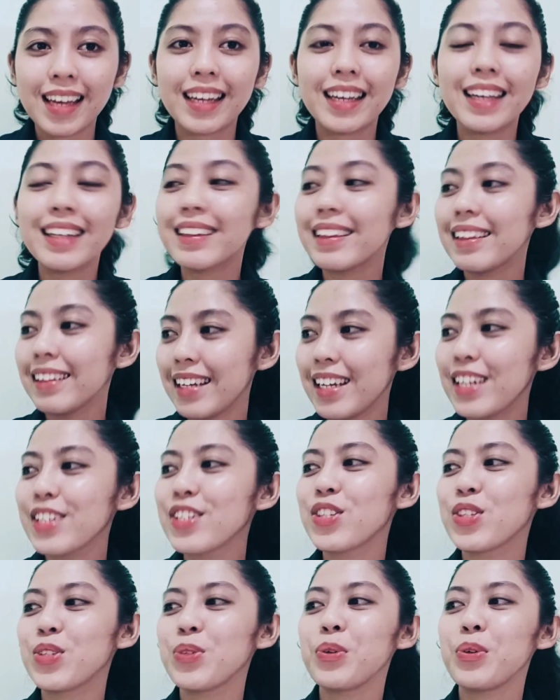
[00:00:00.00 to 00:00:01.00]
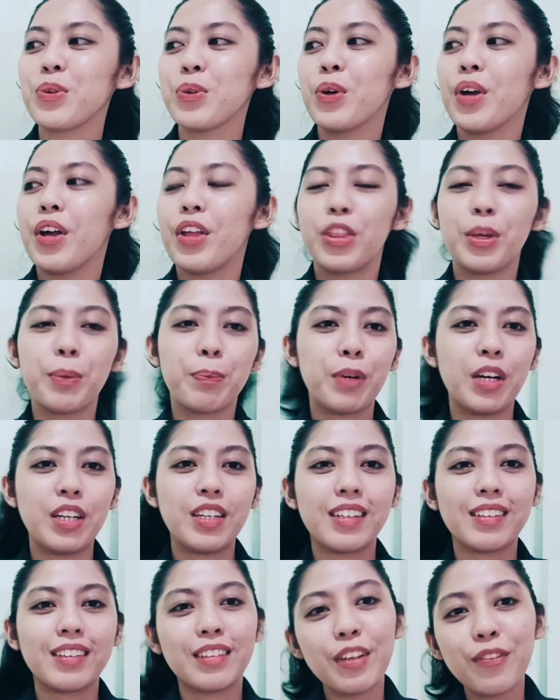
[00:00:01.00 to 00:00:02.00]
it leads to the
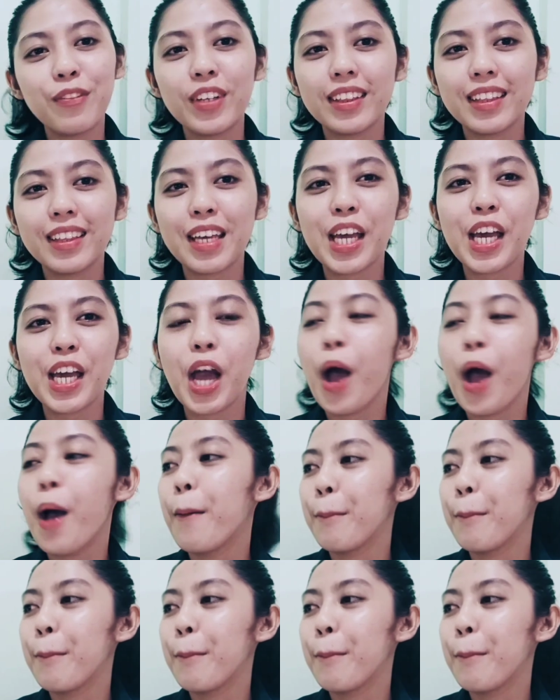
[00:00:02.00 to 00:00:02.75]
productivity,